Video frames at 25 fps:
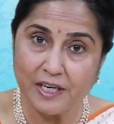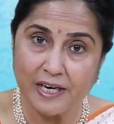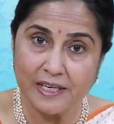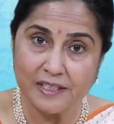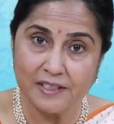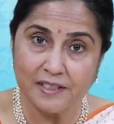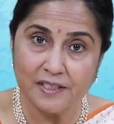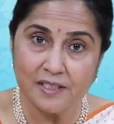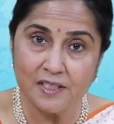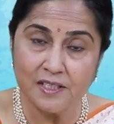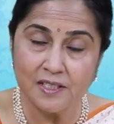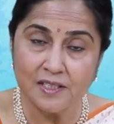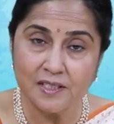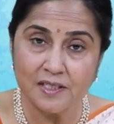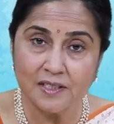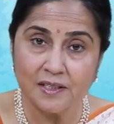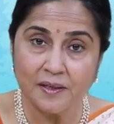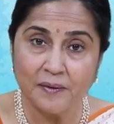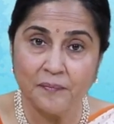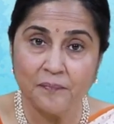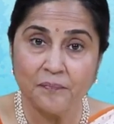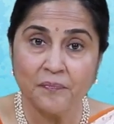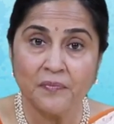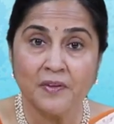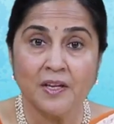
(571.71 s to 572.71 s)
writers.
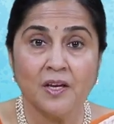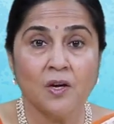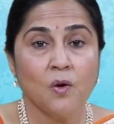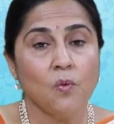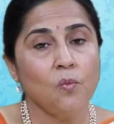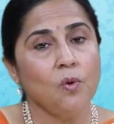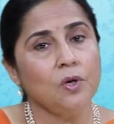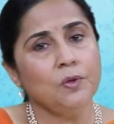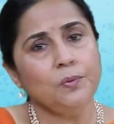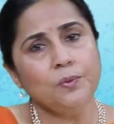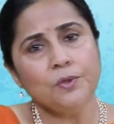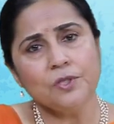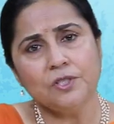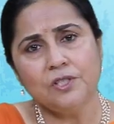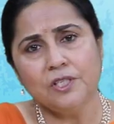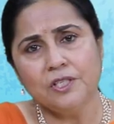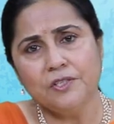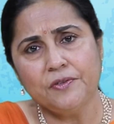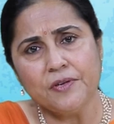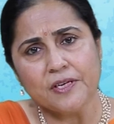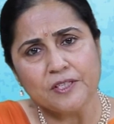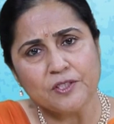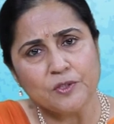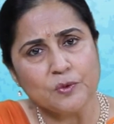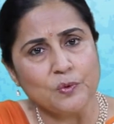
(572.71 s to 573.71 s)
What was the
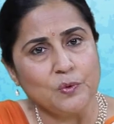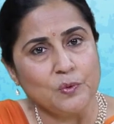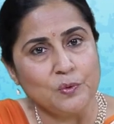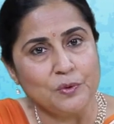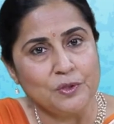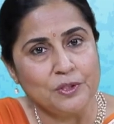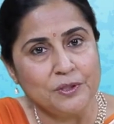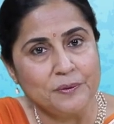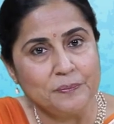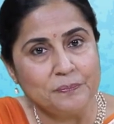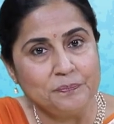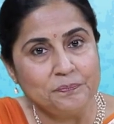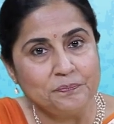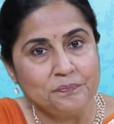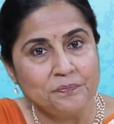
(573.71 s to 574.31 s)
dress code?